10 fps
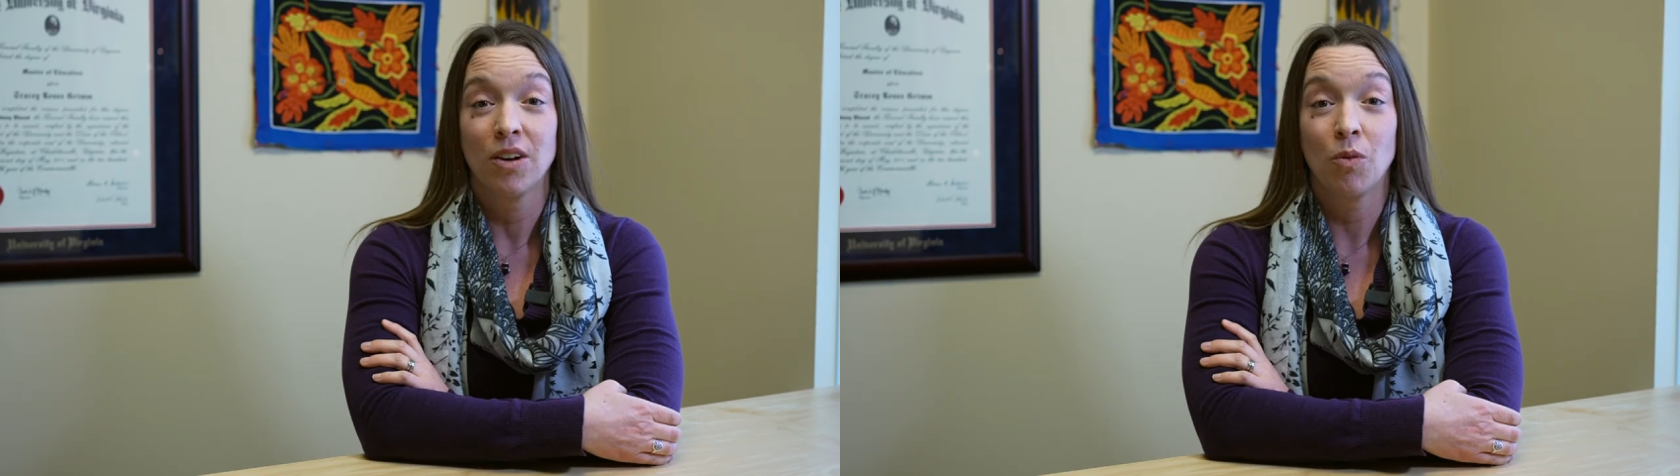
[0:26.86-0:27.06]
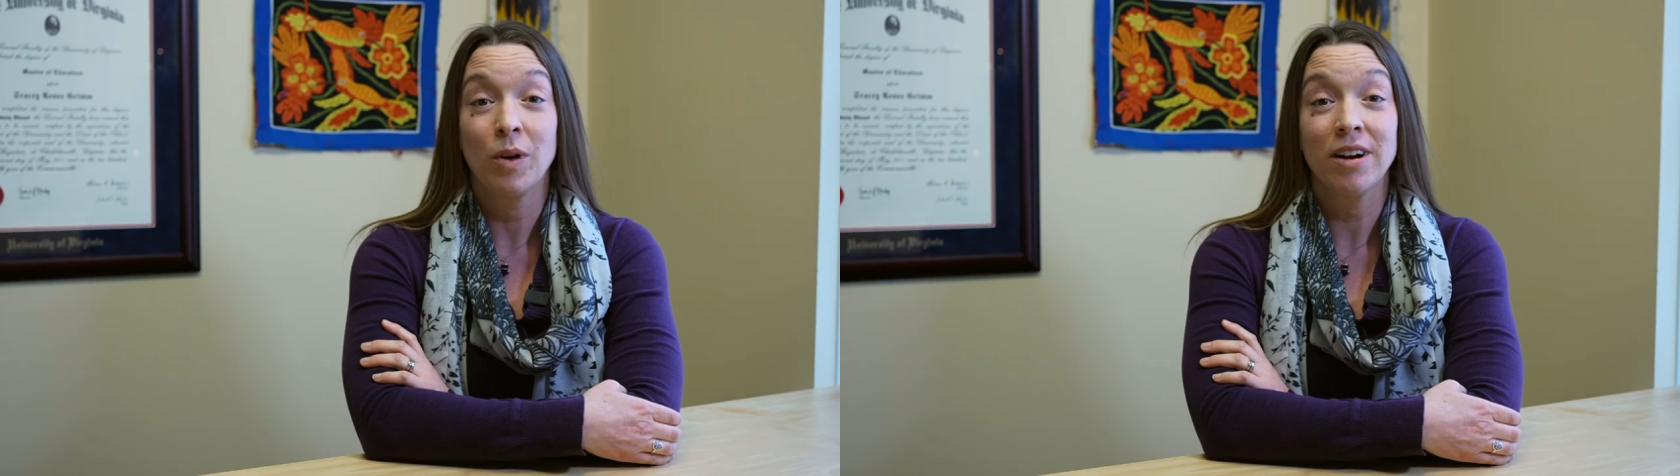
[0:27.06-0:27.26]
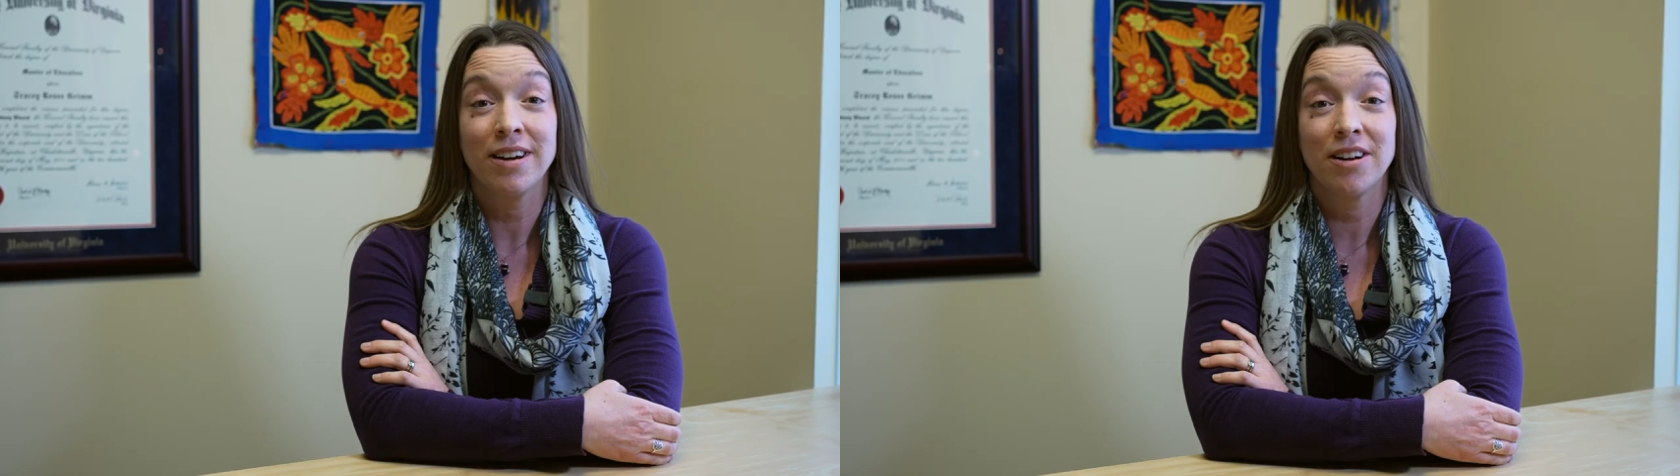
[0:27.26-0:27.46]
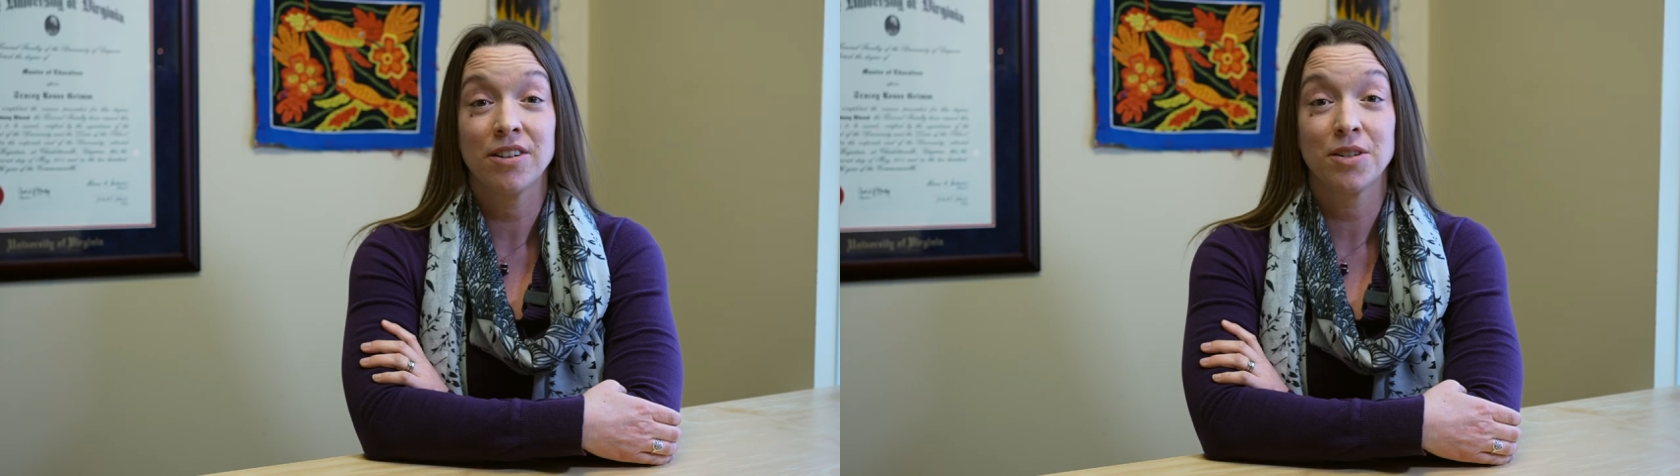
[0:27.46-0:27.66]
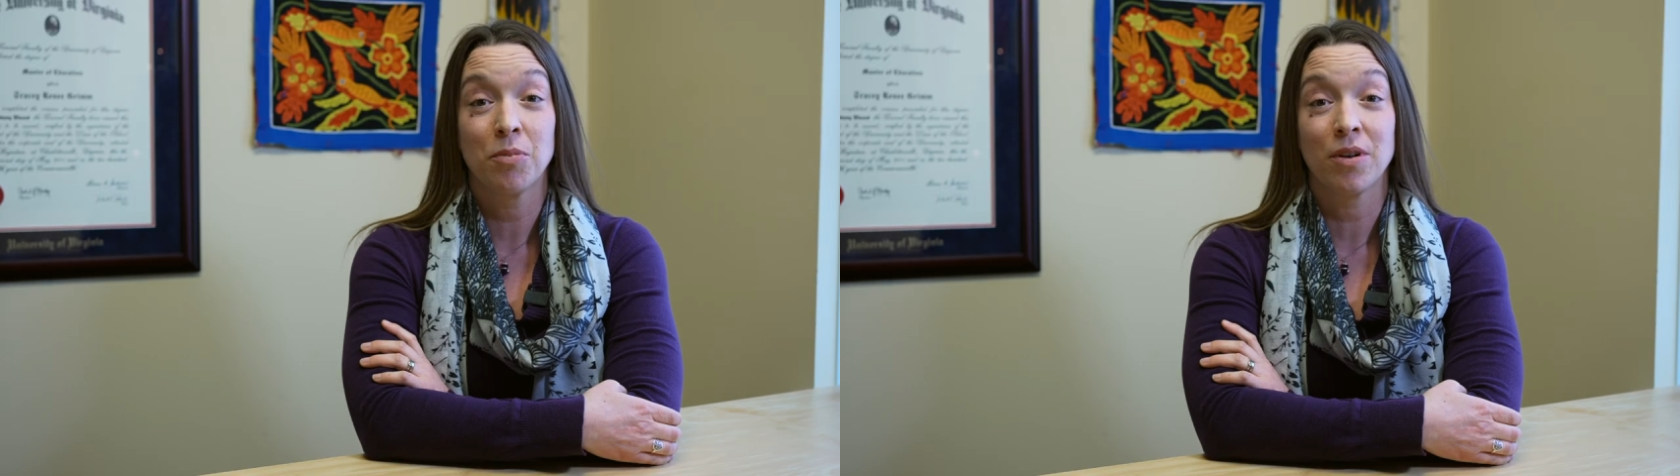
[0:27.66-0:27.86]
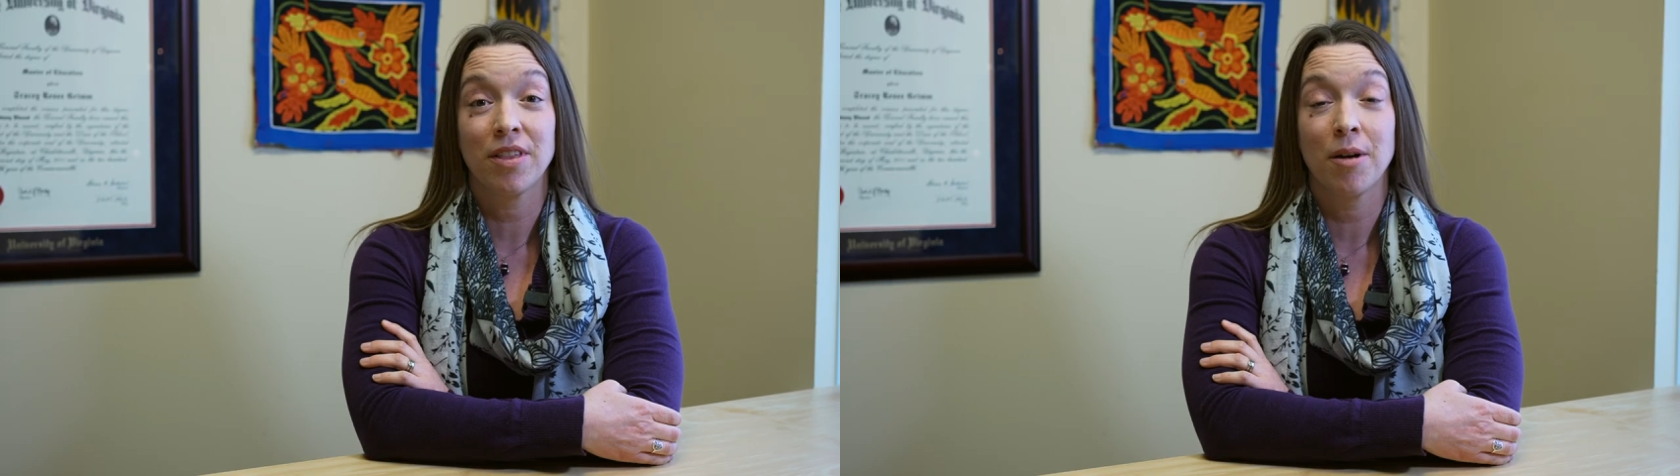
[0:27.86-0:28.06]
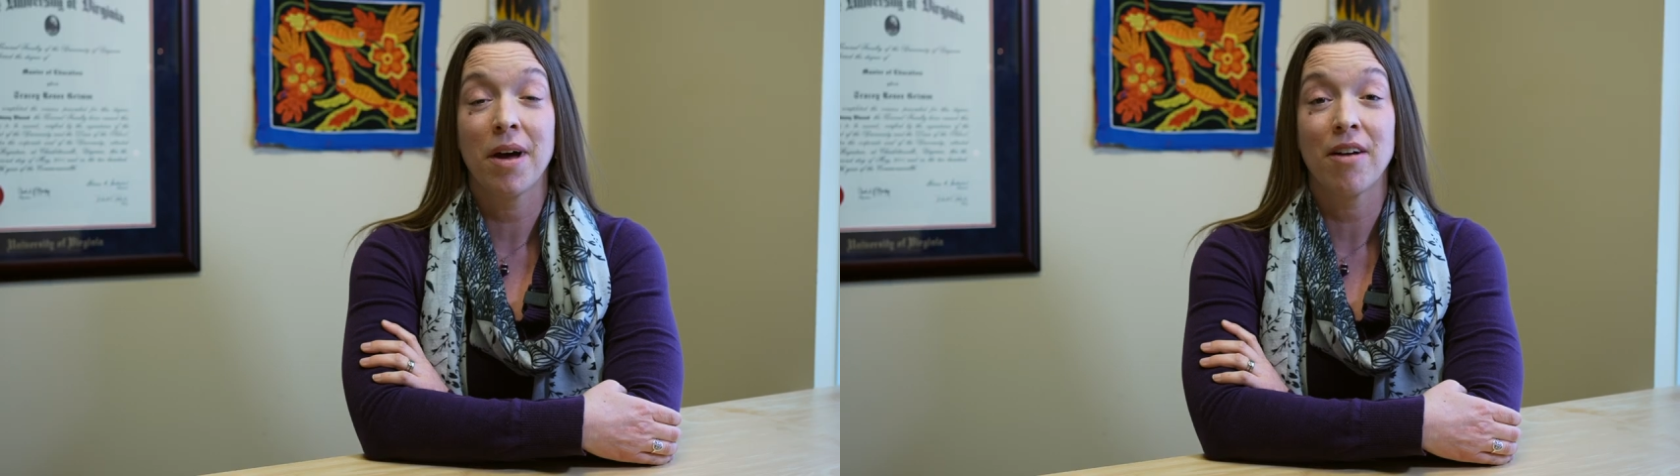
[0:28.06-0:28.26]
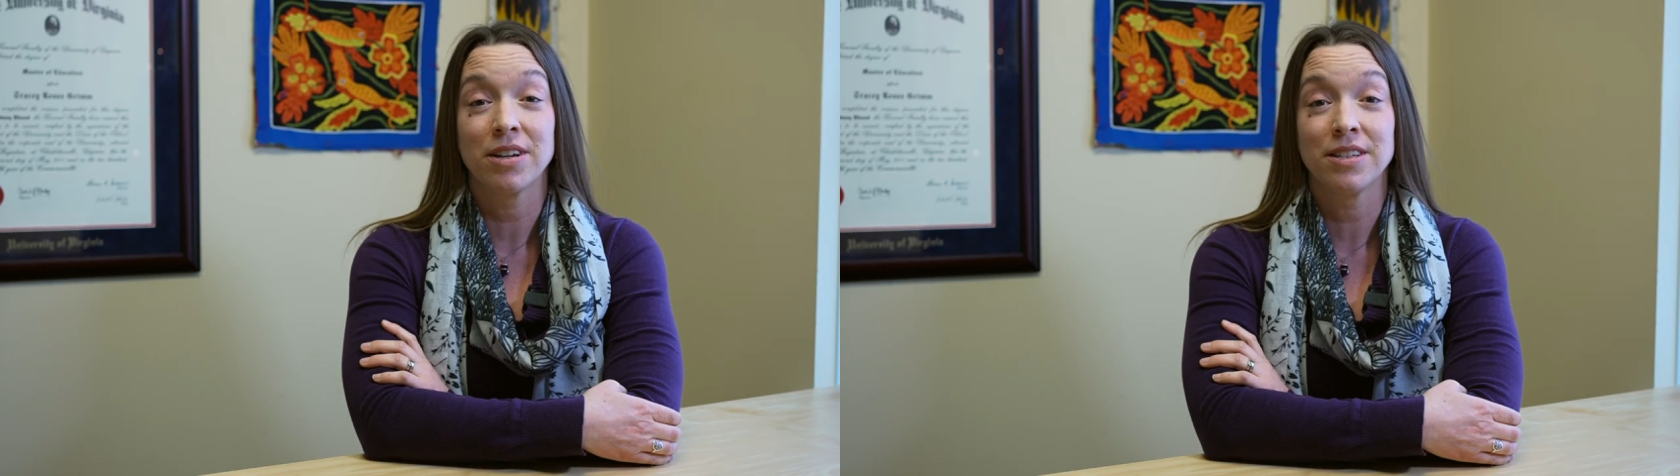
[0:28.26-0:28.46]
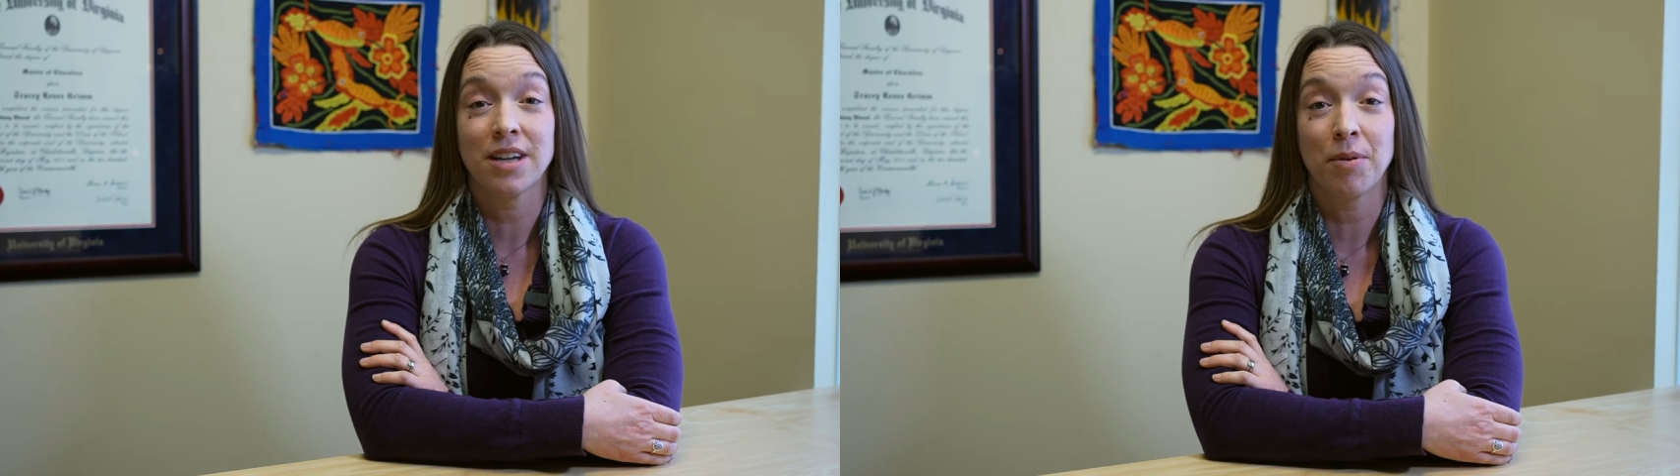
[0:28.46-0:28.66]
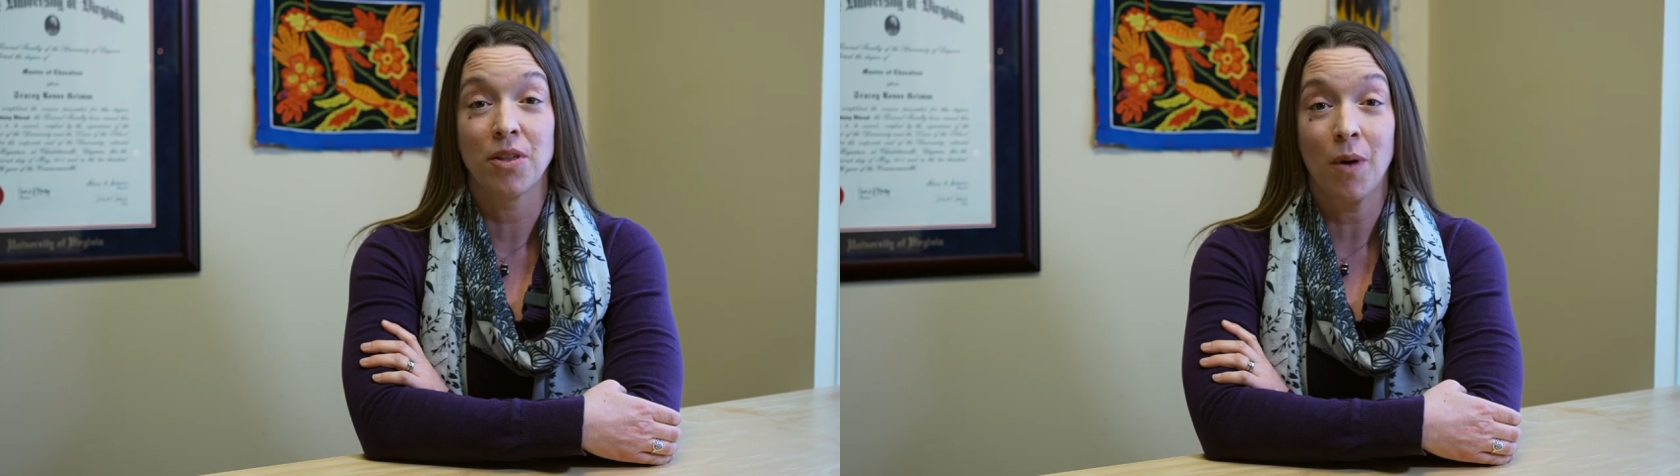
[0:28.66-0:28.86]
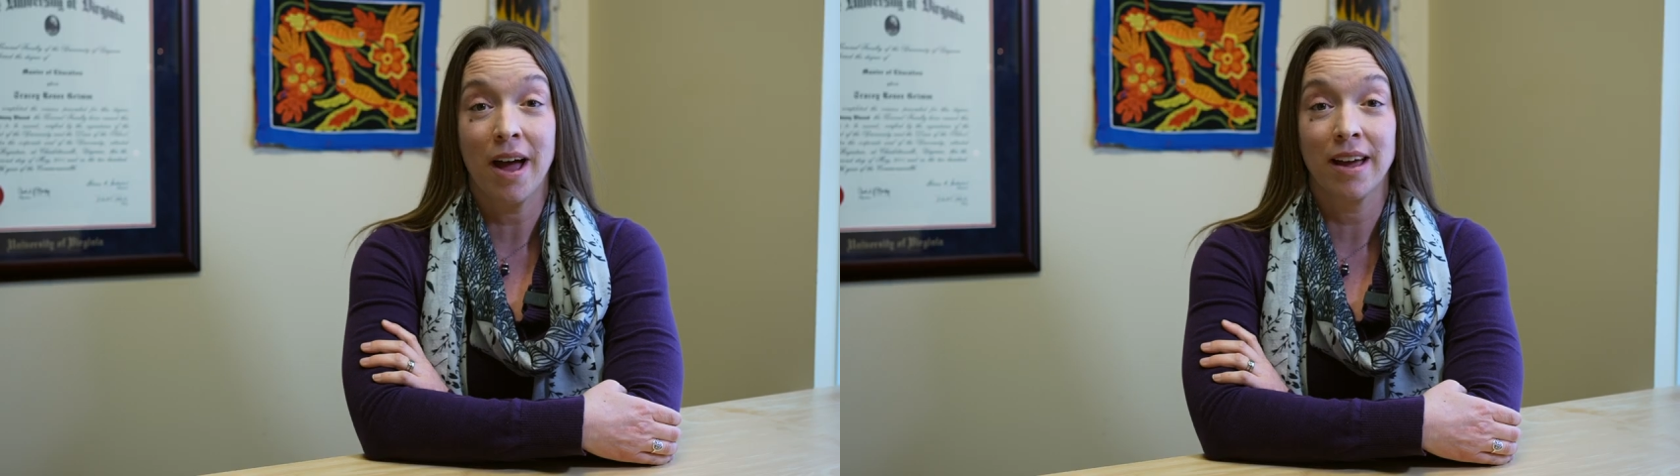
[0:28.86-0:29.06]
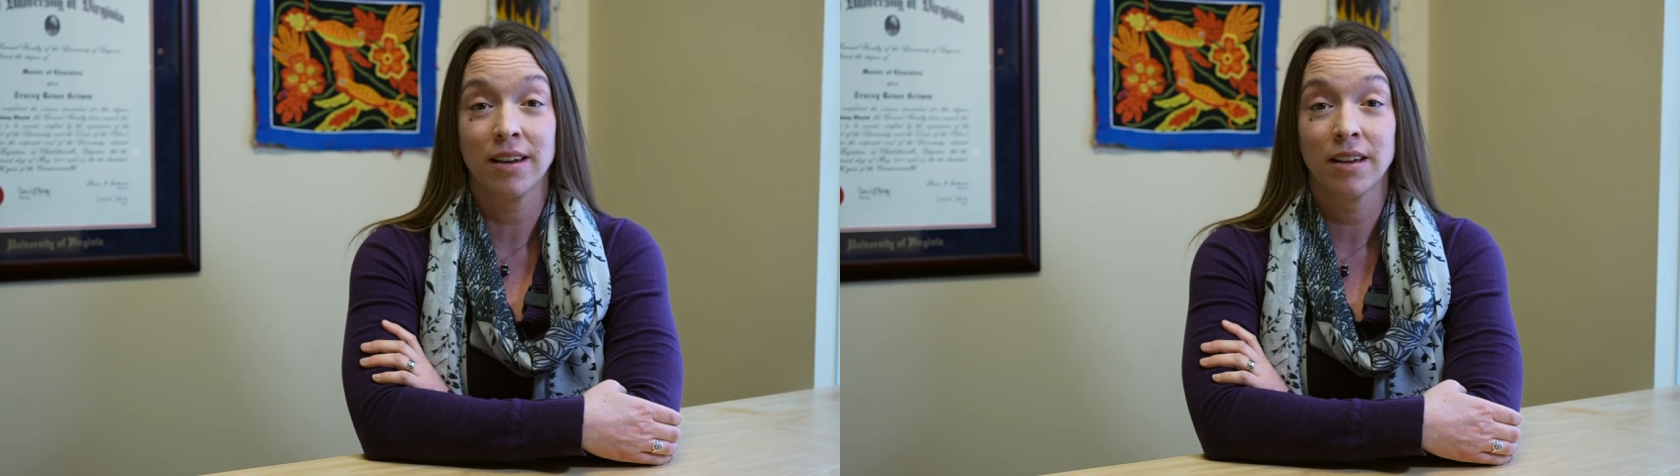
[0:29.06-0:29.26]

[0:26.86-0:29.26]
we are here to support them every step of the way.